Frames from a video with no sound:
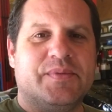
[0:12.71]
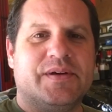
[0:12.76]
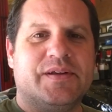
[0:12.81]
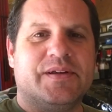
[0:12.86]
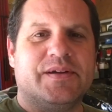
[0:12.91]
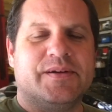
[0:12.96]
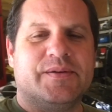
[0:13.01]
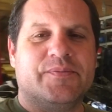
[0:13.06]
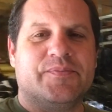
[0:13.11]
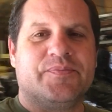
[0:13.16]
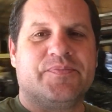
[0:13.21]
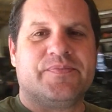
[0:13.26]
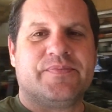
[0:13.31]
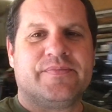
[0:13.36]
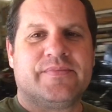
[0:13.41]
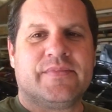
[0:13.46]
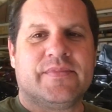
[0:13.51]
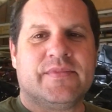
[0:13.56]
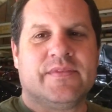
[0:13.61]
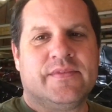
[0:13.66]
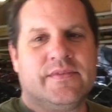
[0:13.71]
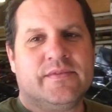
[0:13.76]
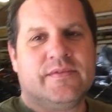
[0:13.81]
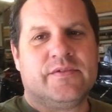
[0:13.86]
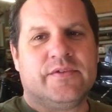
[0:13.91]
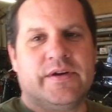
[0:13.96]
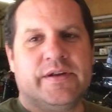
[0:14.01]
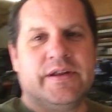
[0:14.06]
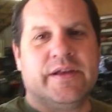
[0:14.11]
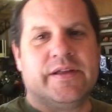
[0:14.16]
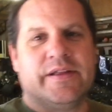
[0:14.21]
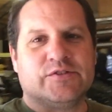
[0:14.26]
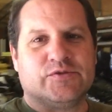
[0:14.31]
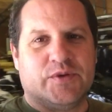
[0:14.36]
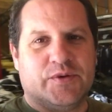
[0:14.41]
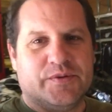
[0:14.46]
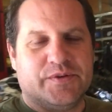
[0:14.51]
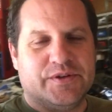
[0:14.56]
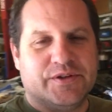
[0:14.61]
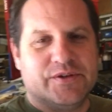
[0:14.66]
but um, right now that's
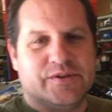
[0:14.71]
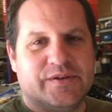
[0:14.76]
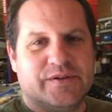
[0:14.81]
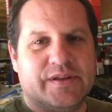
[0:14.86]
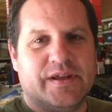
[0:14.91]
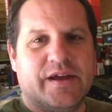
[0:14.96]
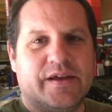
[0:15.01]
what we're doing.